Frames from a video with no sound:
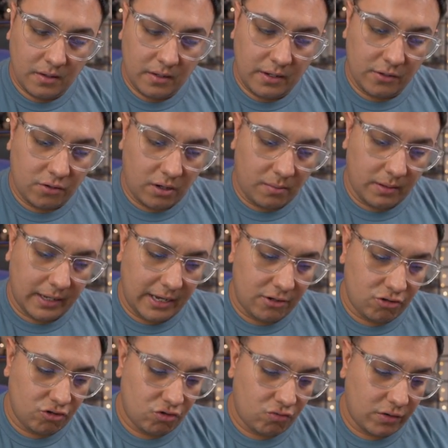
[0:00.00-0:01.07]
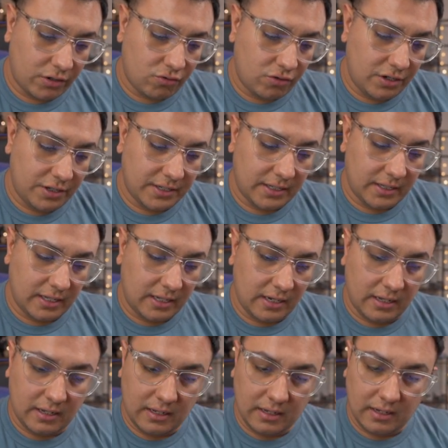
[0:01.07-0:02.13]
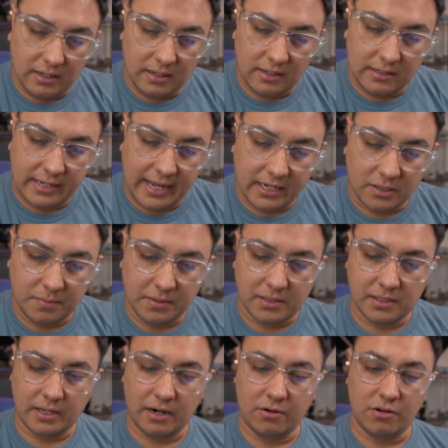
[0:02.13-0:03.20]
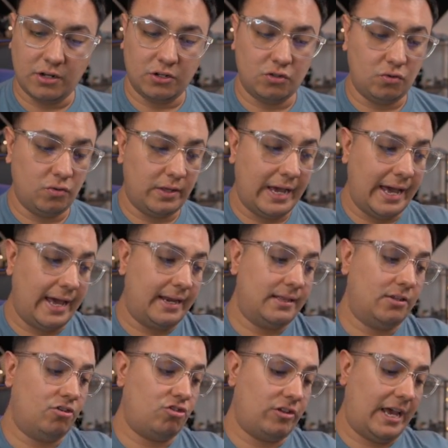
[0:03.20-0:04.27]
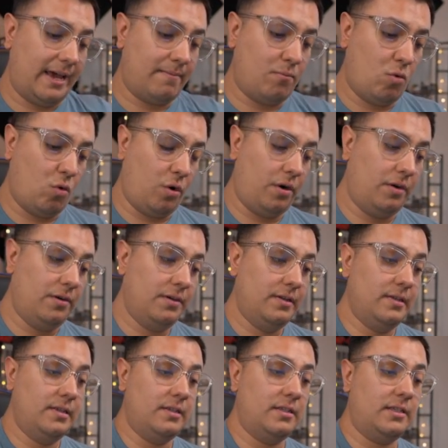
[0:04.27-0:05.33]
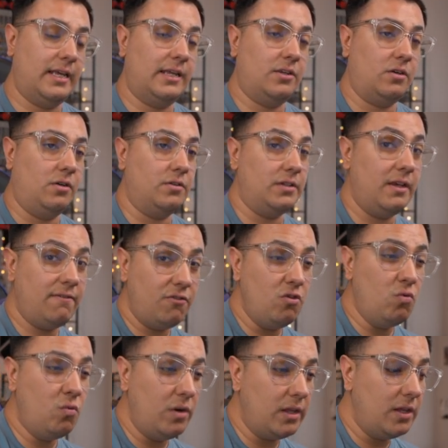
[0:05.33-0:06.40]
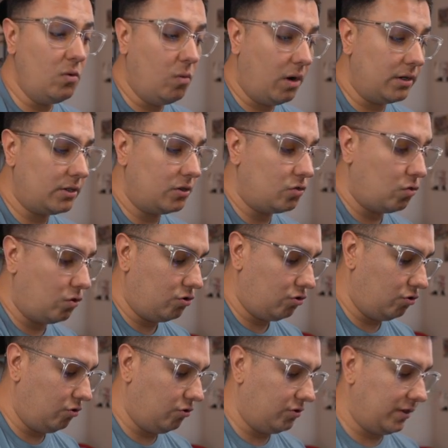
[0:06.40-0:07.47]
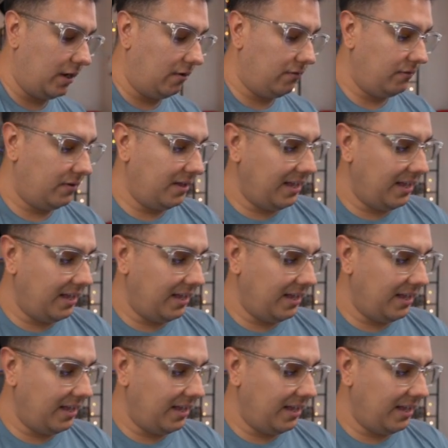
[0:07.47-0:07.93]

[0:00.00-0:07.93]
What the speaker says: These are obligations, treacheries, and then the attachments there, and you can do that and then just add more Sentinels, if you really want to torture yourself.